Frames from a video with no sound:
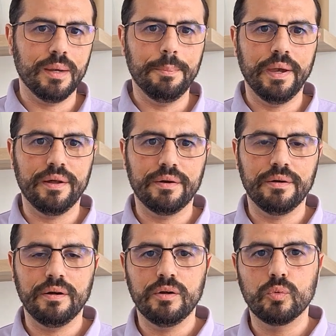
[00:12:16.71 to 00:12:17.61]
a
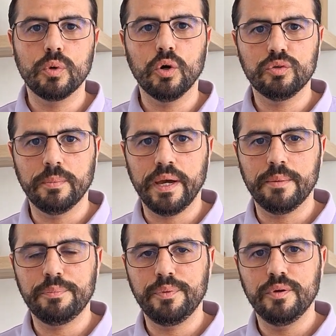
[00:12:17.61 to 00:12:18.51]
better
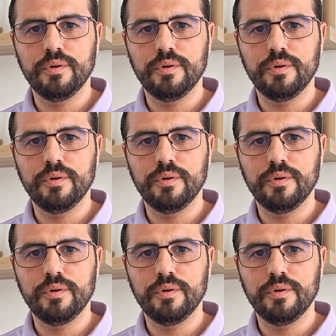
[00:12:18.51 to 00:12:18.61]
roadmap